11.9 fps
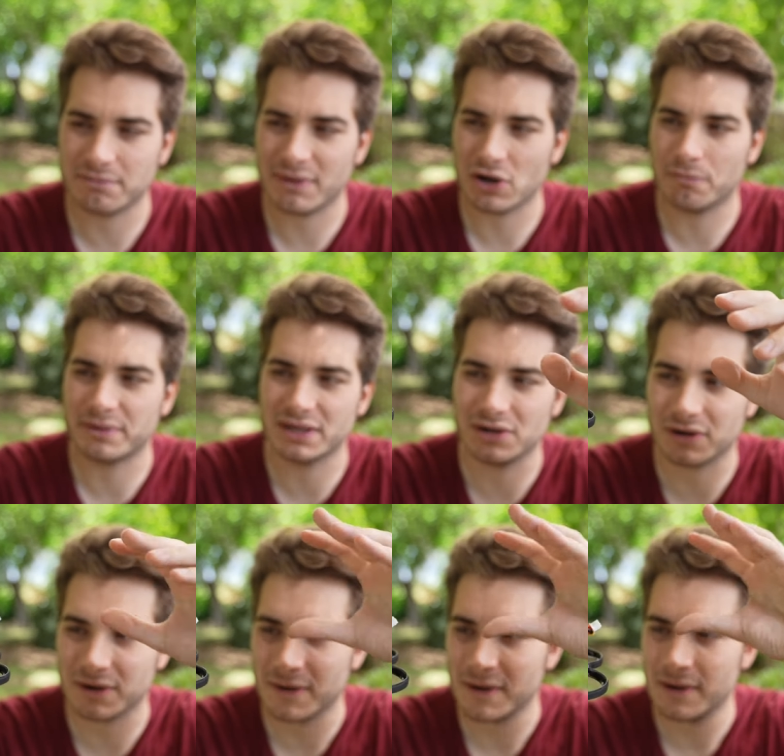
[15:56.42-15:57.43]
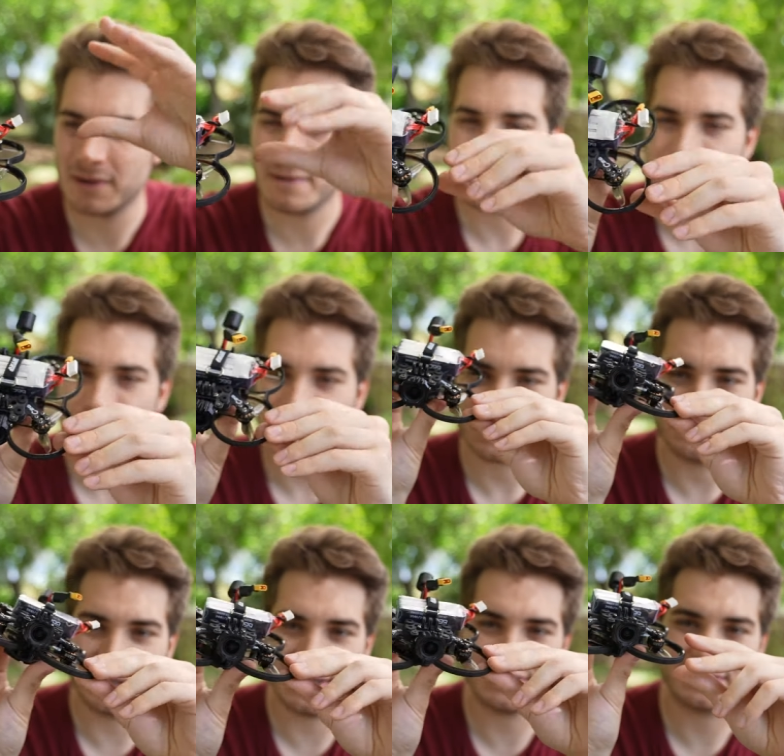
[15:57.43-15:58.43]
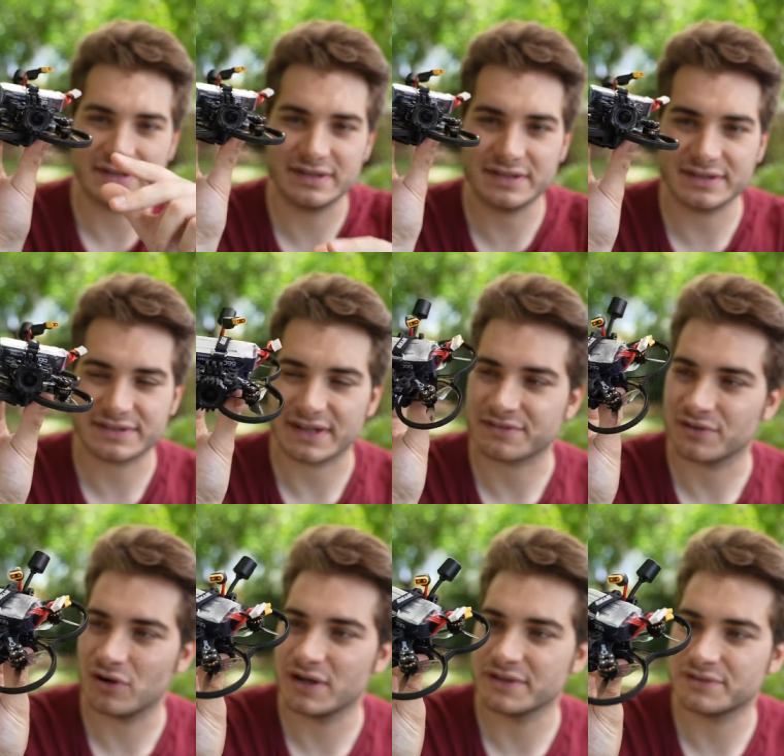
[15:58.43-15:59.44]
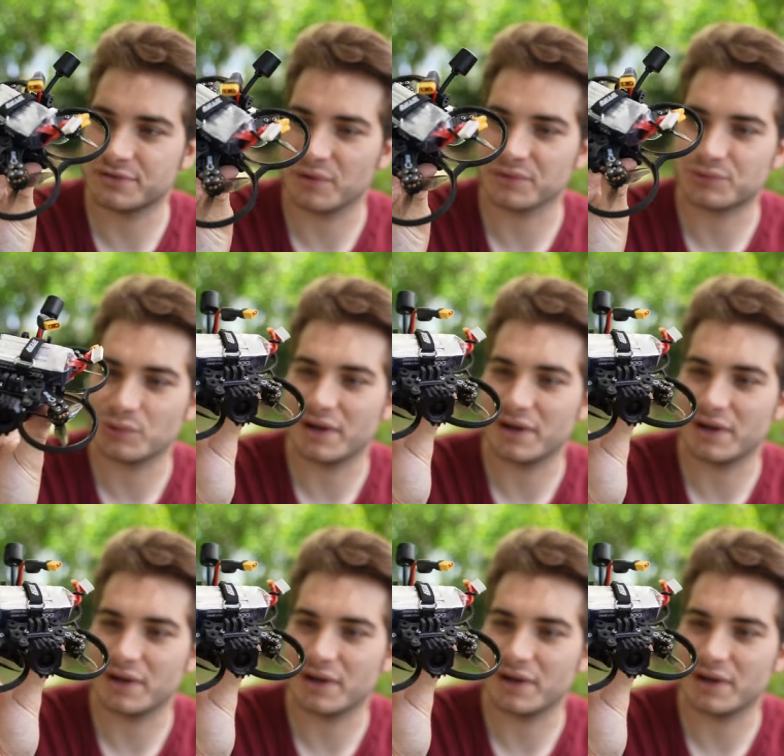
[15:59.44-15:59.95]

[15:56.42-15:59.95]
in my opinion, this is a solid drone to